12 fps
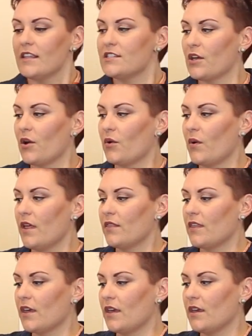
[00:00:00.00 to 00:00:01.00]
So
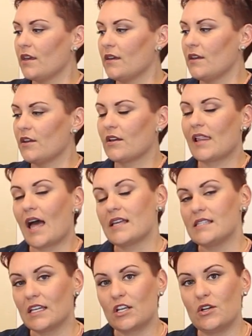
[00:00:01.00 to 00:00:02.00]
the
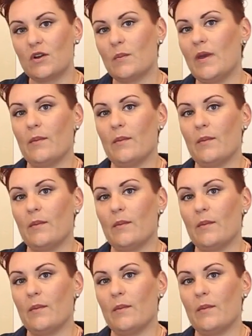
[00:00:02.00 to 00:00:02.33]
classic Nuna